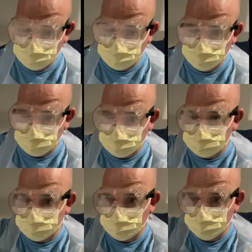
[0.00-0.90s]
Okay,
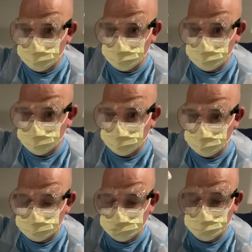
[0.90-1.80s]
so I'm going to
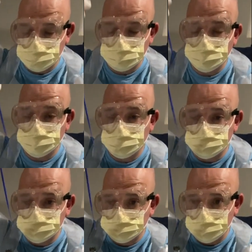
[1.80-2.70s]
place the inoculation loop
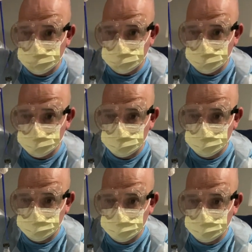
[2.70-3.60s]
straight down
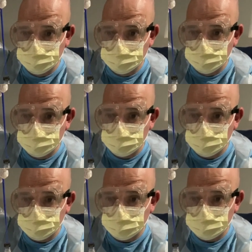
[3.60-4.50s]

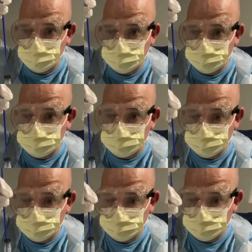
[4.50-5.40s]

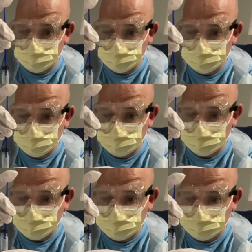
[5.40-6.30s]
into
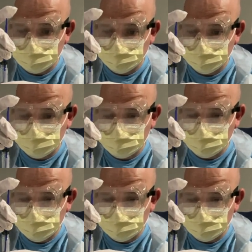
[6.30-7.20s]
my sample here,
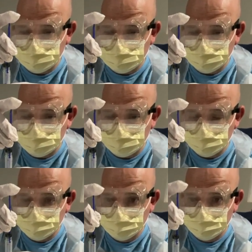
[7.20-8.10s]
making sure
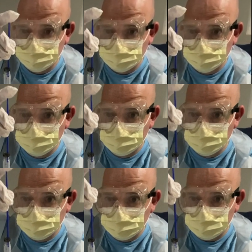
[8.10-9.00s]

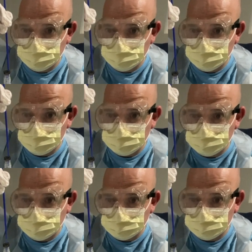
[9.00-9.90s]
not to
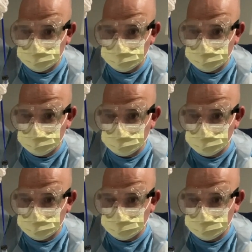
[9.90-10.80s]
touch
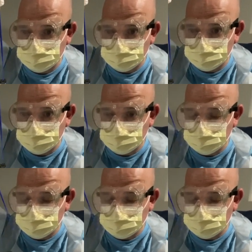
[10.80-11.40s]
the